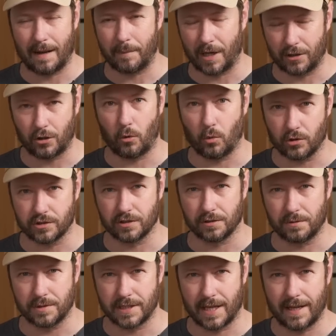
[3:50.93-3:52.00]
I mean, I don't want to
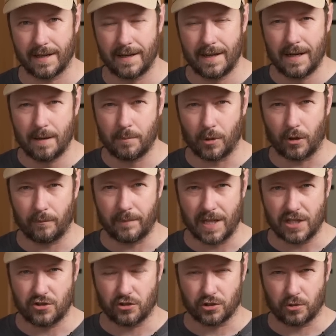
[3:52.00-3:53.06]
lose it, but
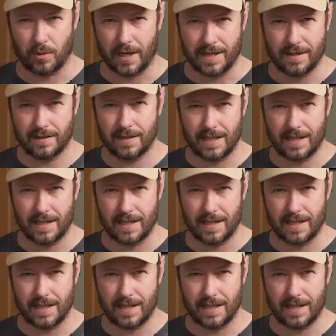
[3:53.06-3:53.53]
it's just quite,